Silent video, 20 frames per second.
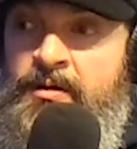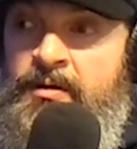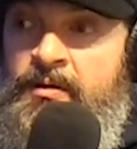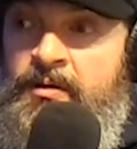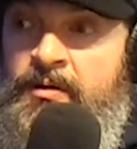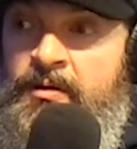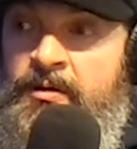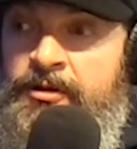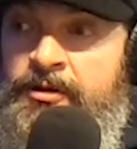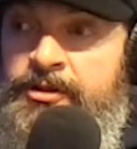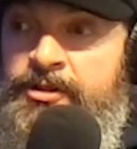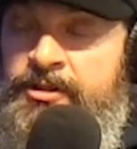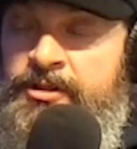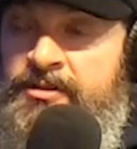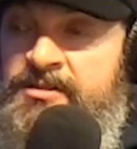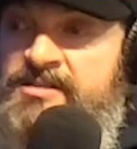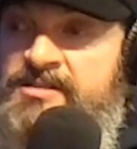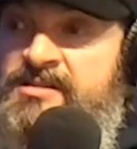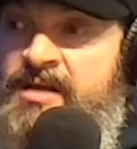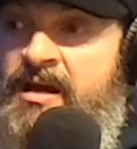or you can
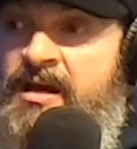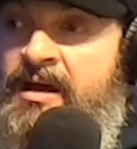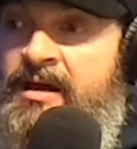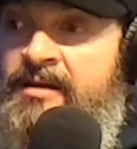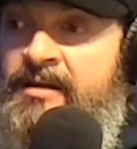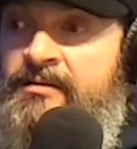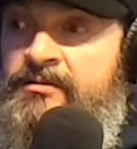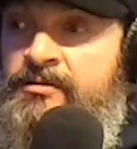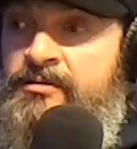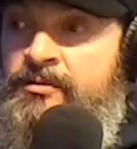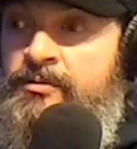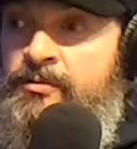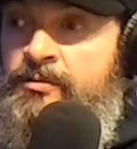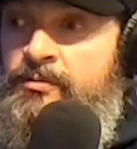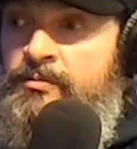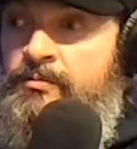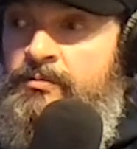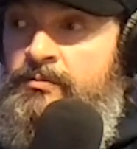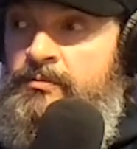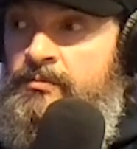decide
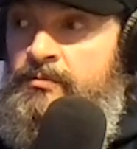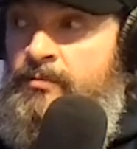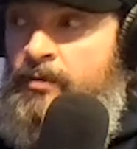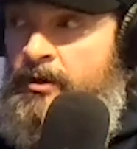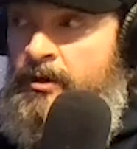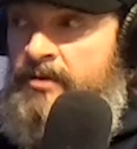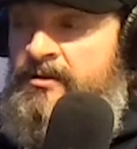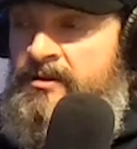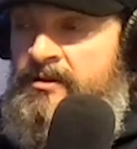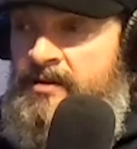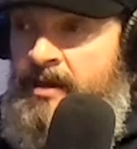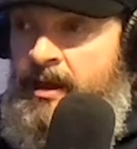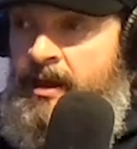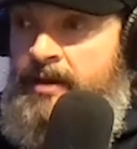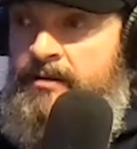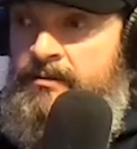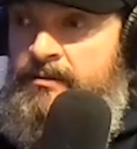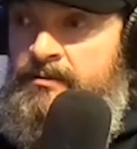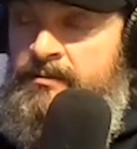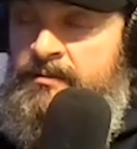to work the deck.
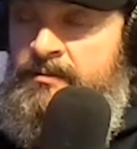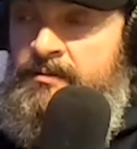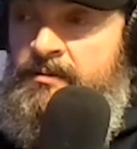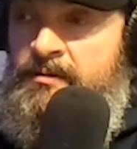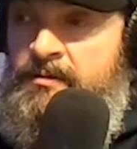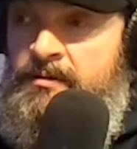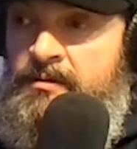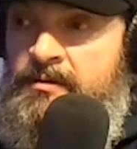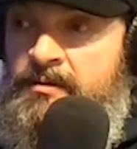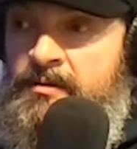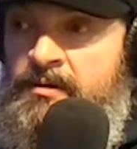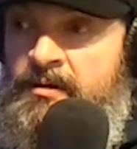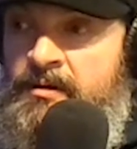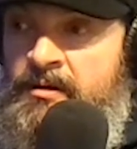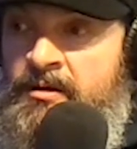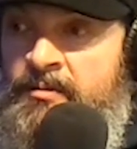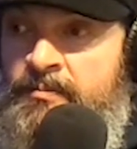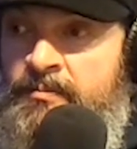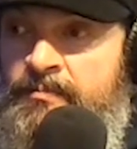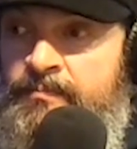
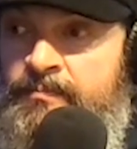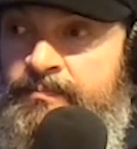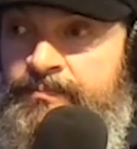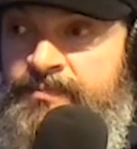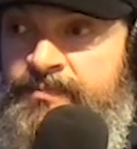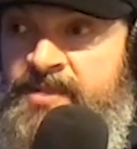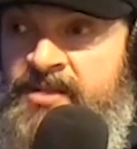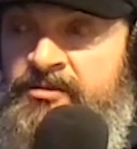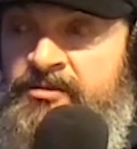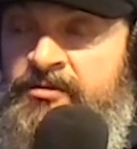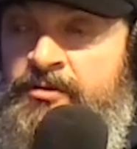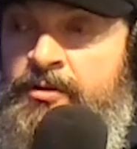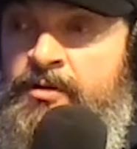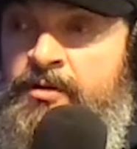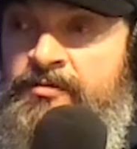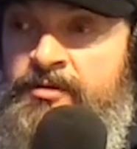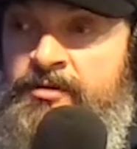Um, it's two different